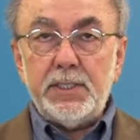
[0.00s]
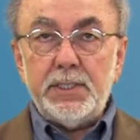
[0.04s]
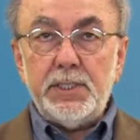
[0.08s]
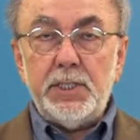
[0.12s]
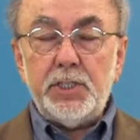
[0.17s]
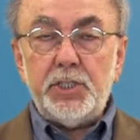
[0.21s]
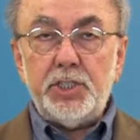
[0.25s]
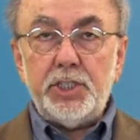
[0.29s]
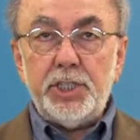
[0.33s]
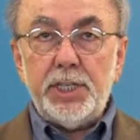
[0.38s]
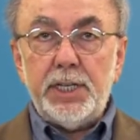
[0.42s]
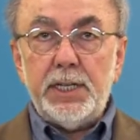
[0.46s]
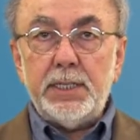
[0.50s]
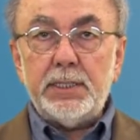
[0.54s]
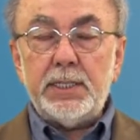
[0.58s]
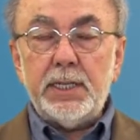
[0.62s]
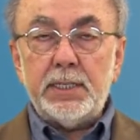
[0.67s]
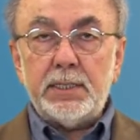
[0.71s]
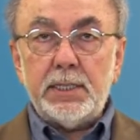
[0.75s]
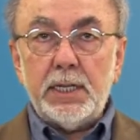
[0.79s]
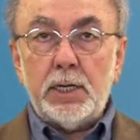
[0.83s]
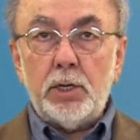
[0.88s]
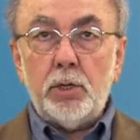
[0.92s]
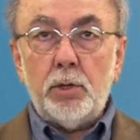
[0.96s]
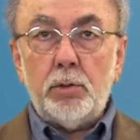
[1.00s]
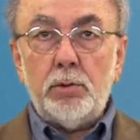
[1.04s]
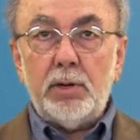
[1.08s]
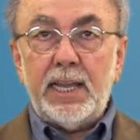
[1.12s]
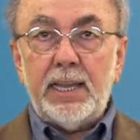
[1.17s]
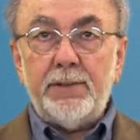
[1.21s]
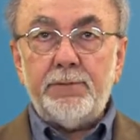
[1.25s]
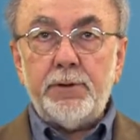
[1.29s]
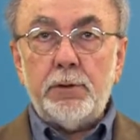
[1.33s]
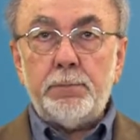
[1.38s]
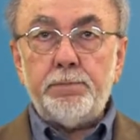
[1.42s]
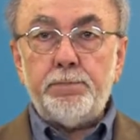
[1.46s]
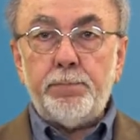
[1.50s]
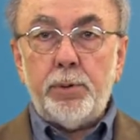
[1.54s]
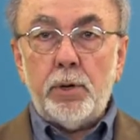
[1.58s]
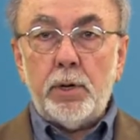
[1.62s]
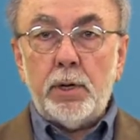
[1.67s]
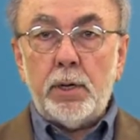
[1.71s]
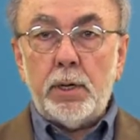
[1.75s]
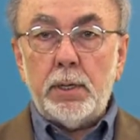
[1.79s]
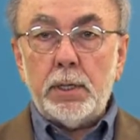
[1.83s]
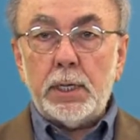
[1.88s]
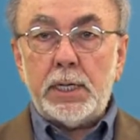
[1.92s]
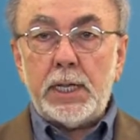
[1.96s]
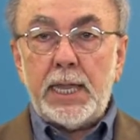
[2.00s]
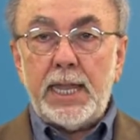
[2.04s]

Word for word: initiated at a low level